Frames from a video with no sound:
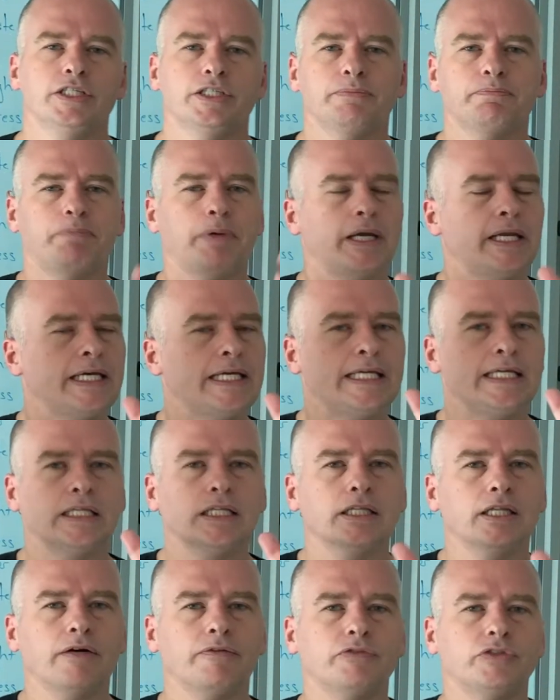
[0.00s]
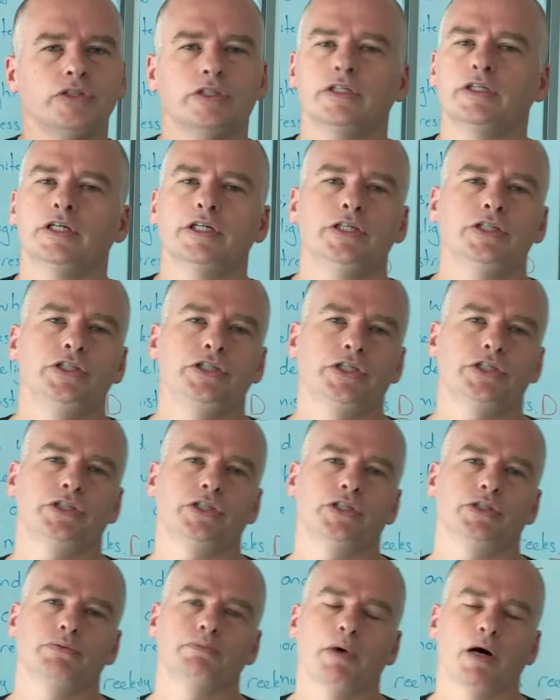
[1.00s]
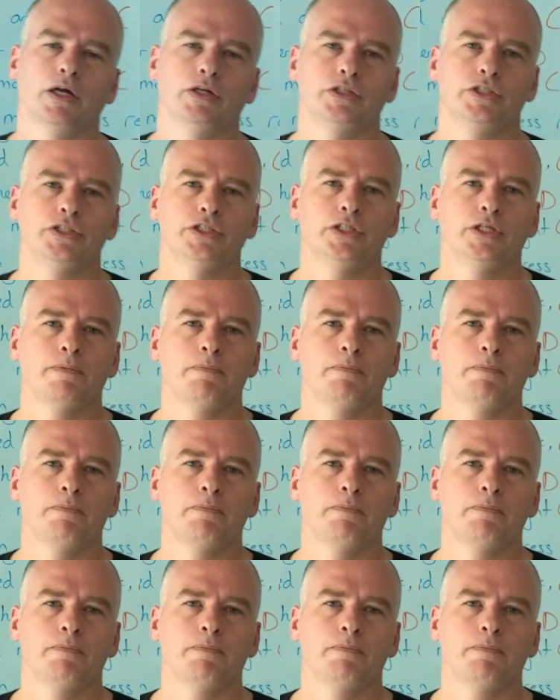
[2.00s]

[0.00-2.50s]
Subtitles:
but he loves her just as much.